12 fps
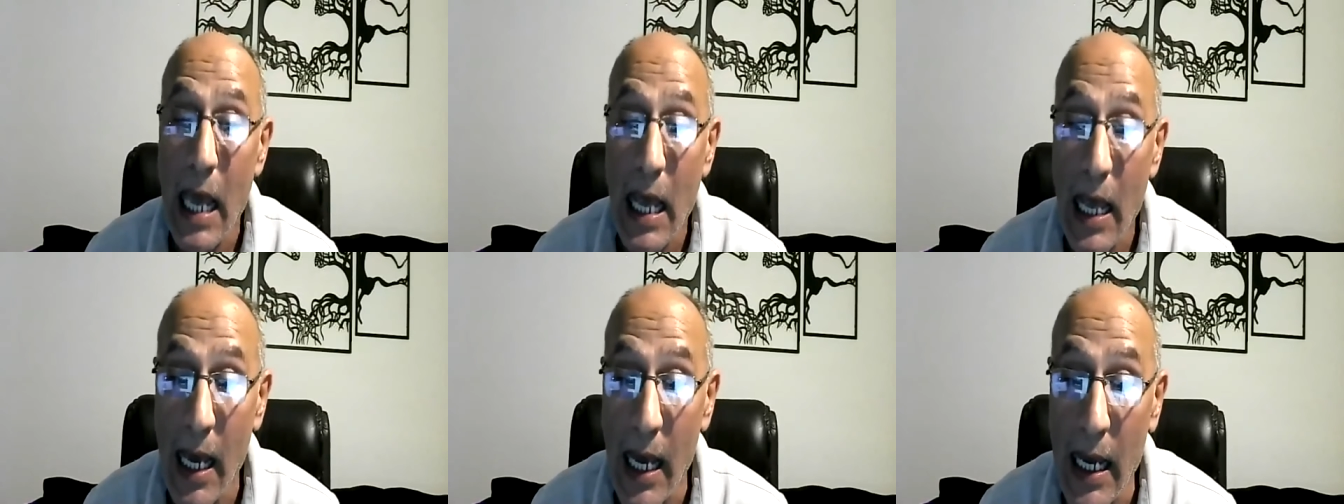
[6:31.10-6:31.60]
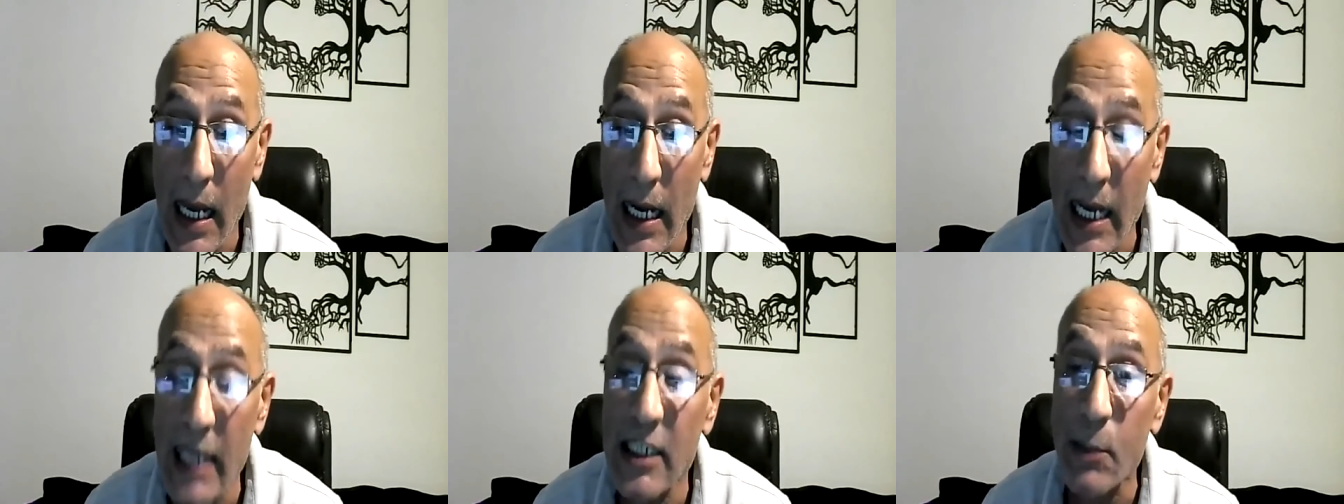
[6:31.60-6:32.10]
uh,
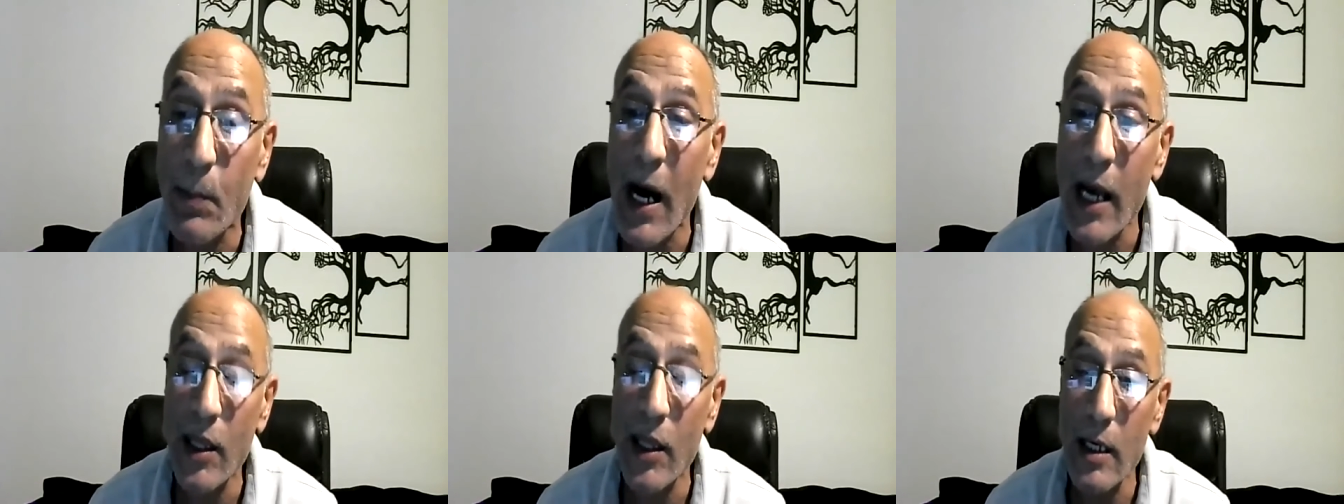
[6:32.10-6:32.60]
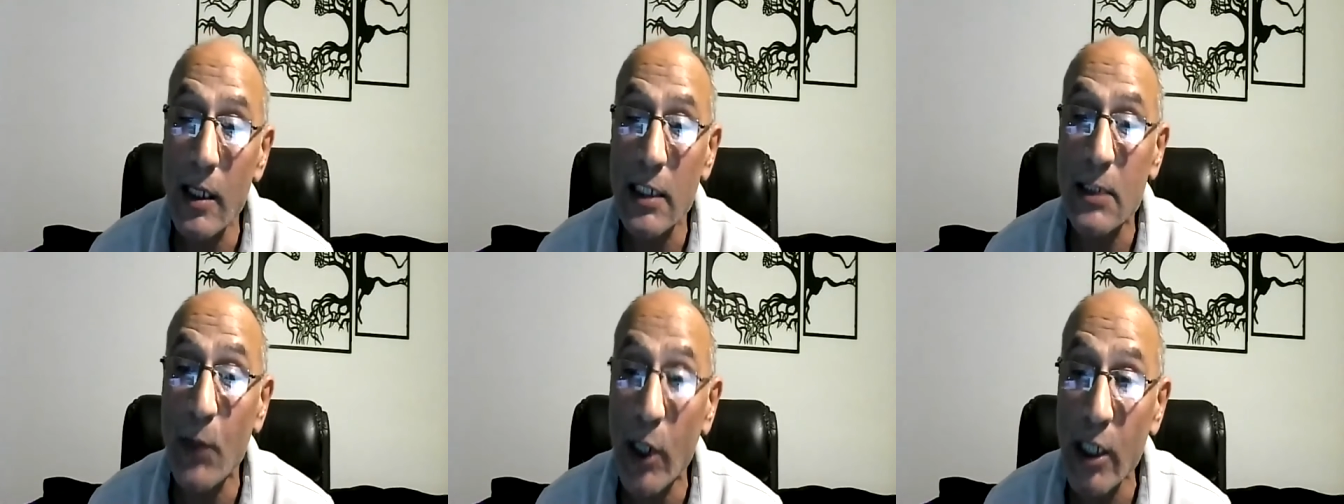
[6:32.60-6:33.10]
led by their
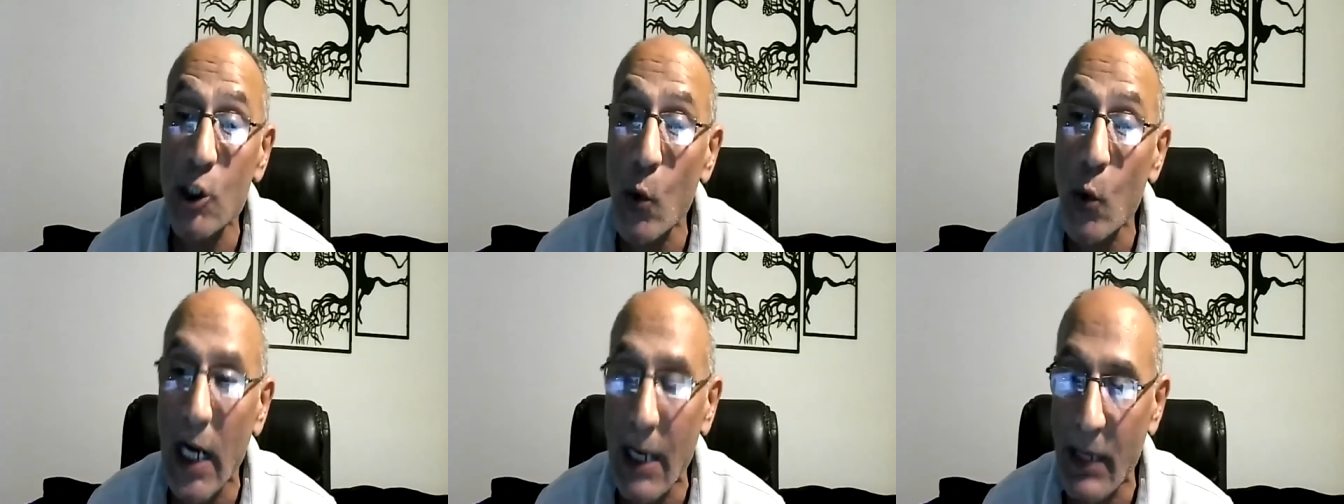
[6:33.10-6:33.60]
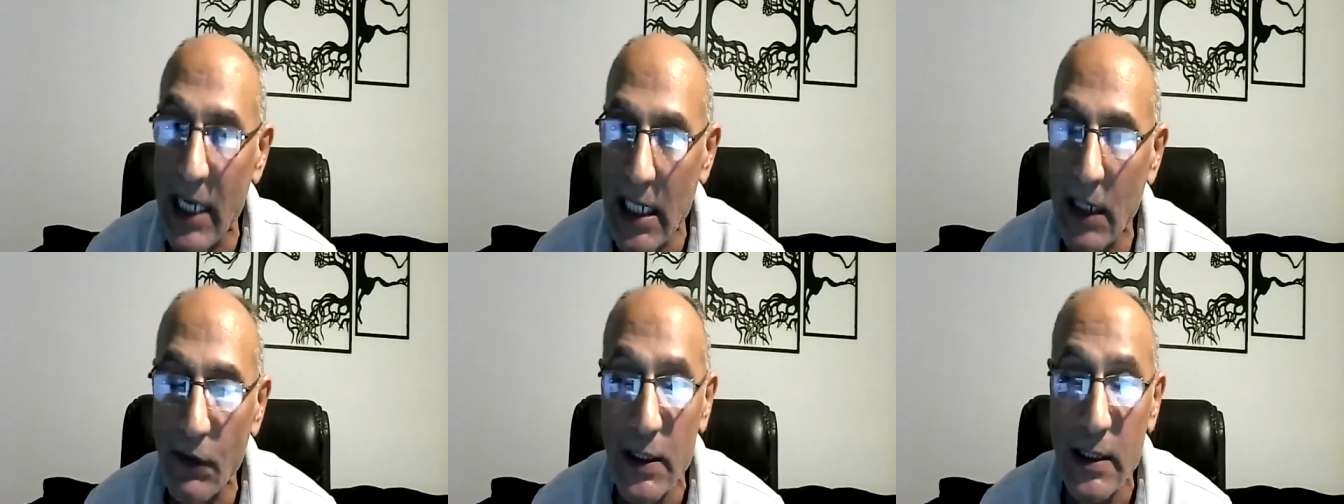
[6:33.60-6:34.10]
spiritual
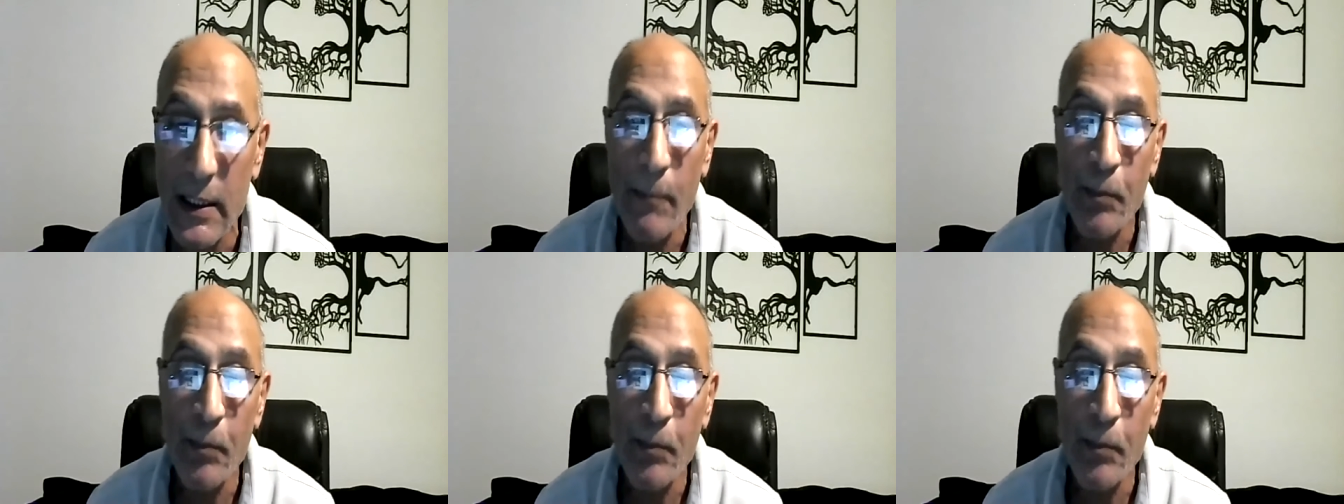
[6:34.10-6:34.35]
beliefs